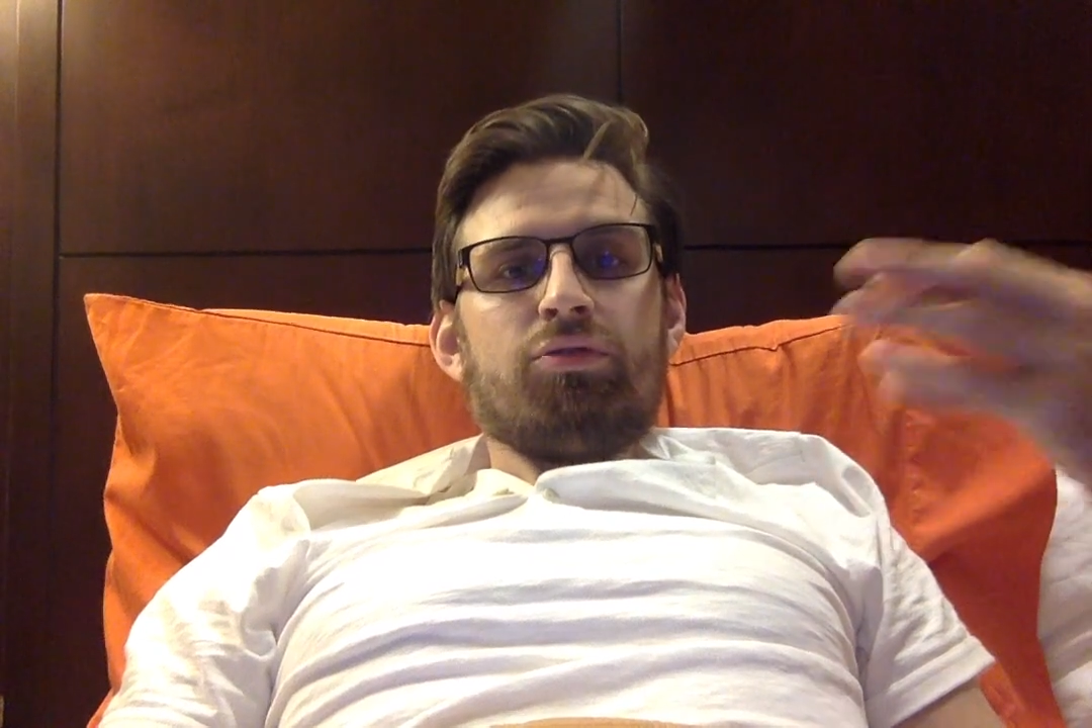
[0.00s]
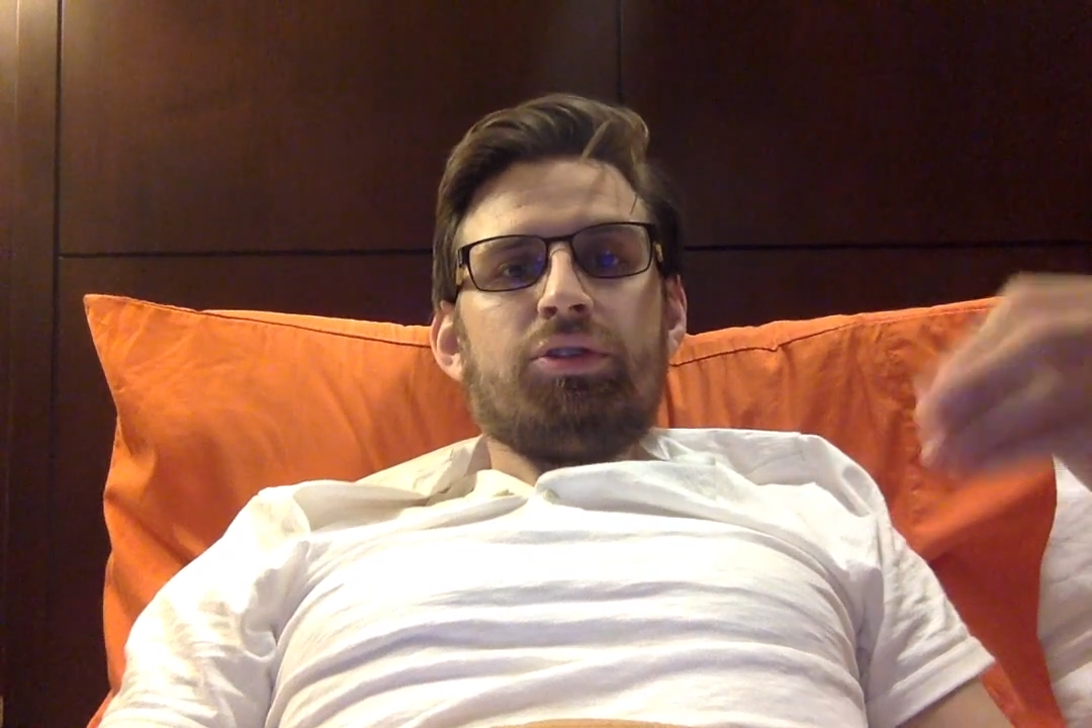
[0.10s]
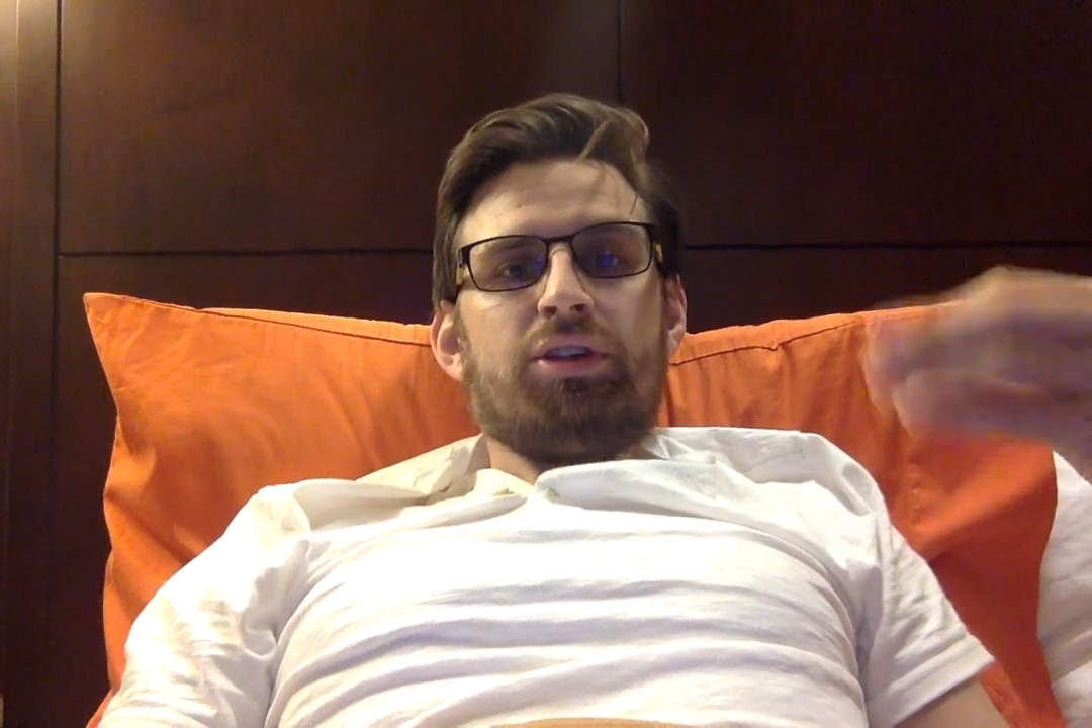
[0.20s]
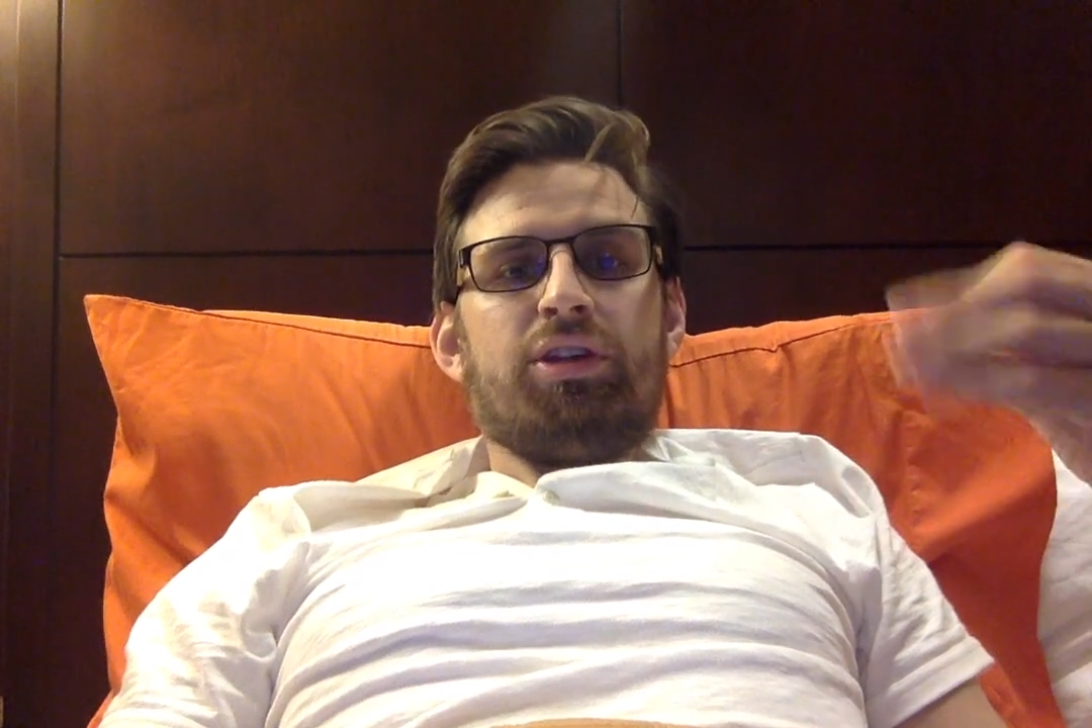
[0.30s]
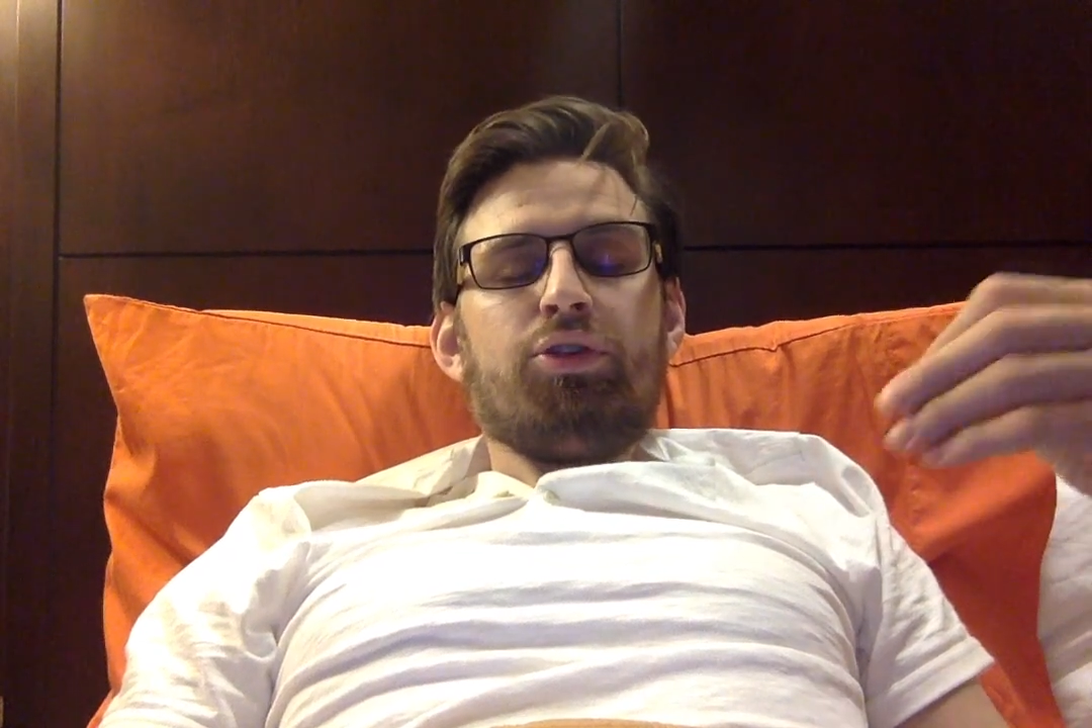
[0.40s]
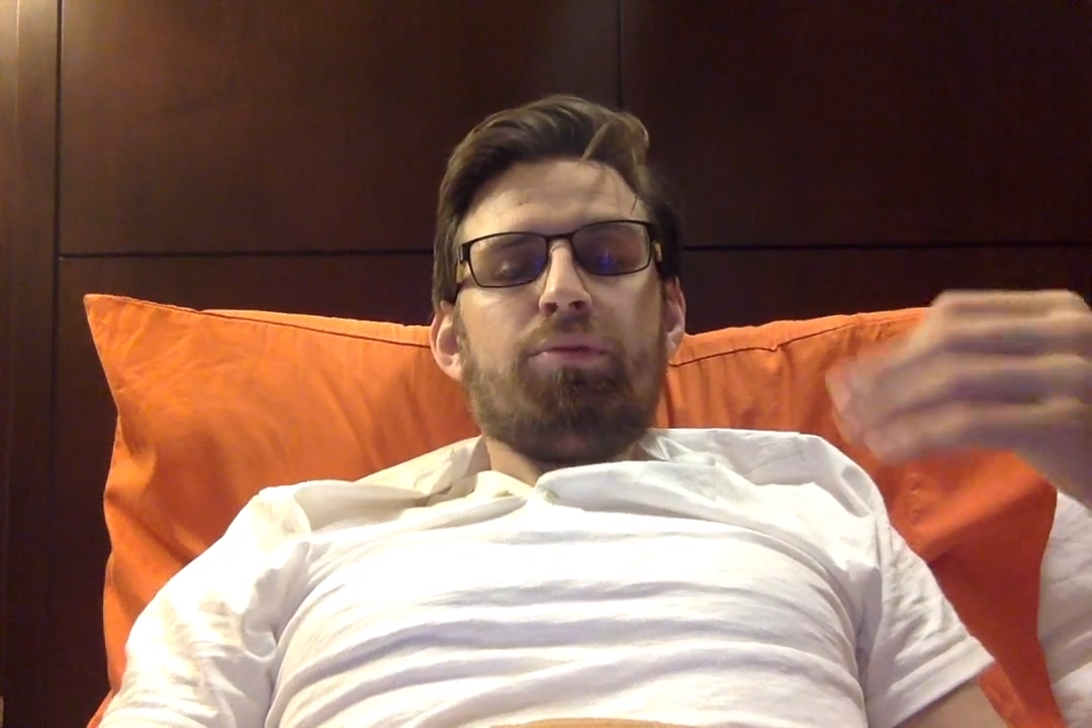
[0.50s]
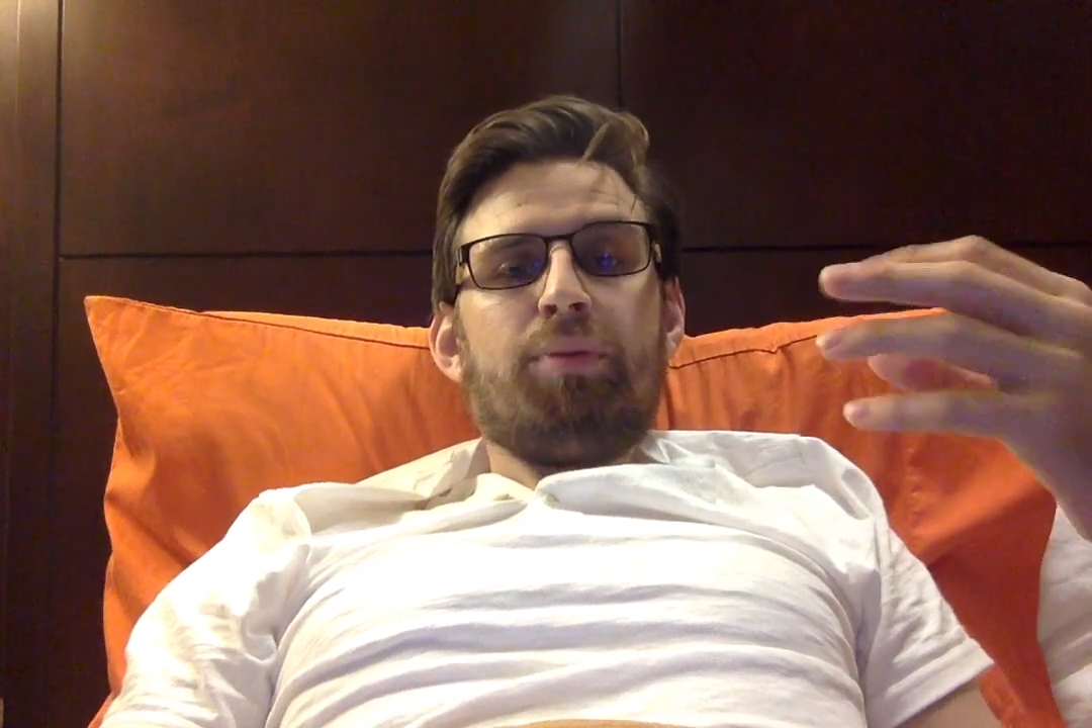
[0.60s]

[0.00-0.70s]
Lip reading: to really heal.